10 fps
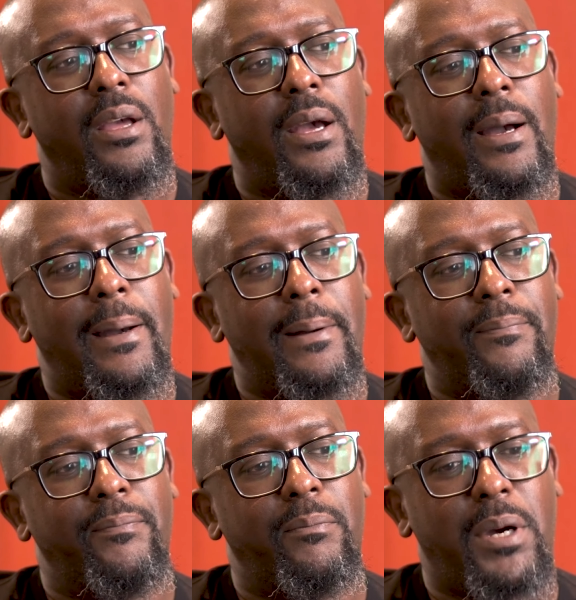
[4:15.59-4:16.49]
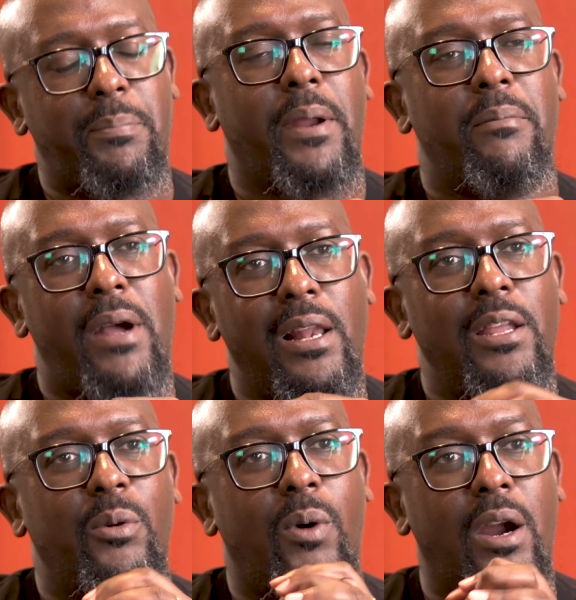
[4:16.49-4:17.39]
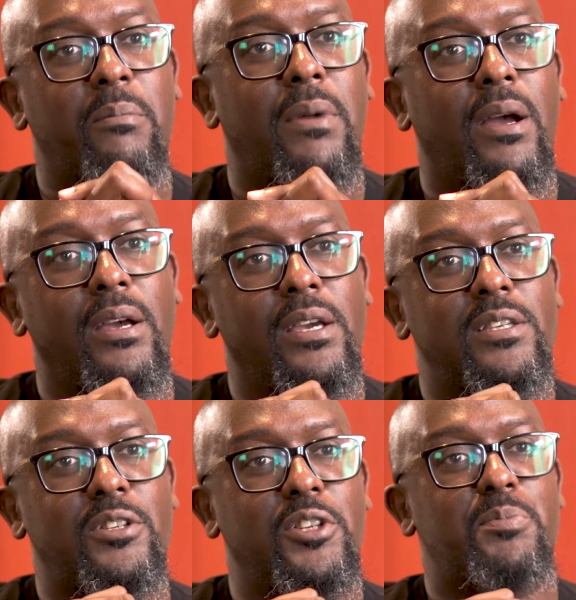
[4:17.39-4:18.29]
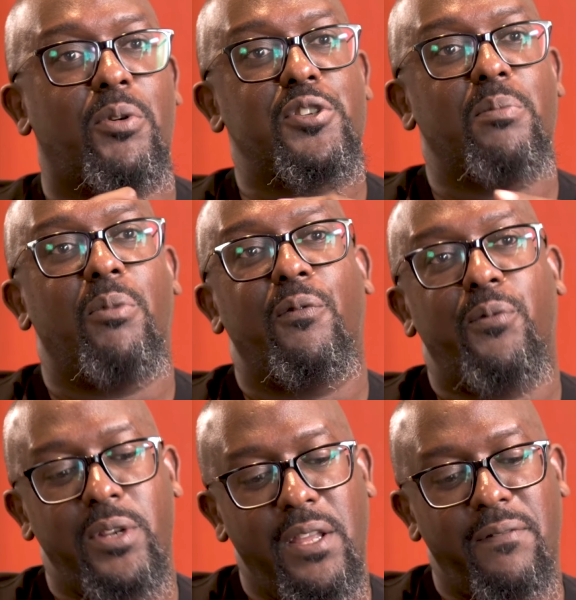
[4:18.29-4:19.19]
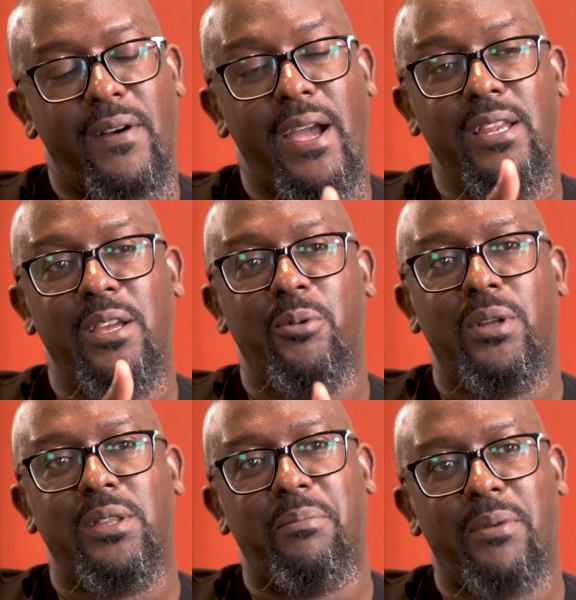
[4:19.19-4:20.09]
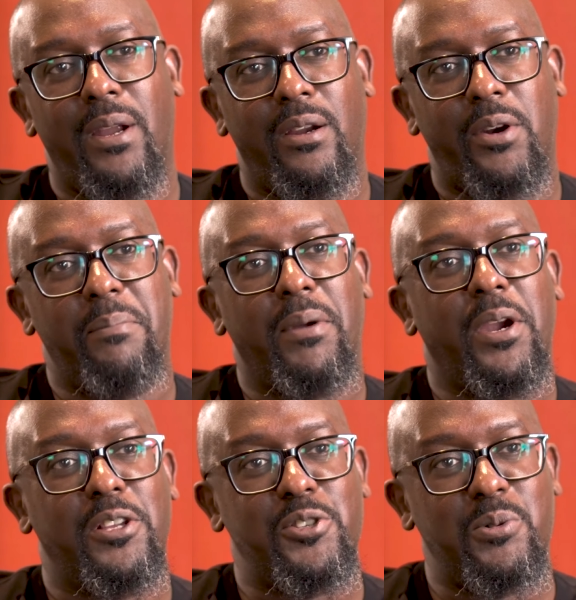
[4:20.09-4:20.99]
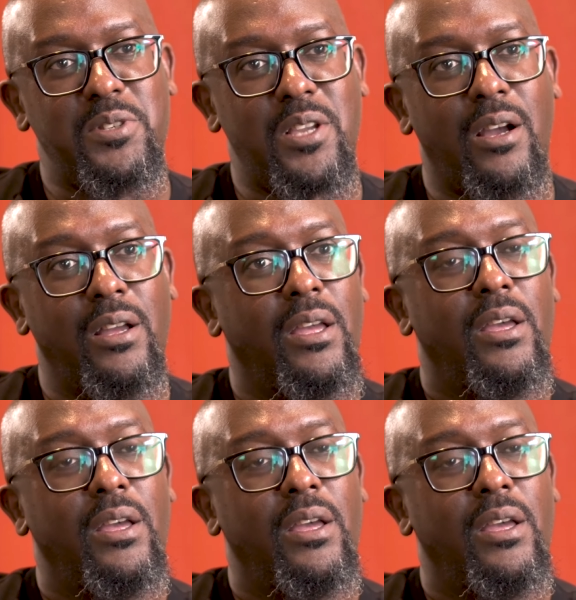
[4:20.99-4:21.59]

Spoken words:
But primarily WARMA is responsible for defining what the riparian zones are.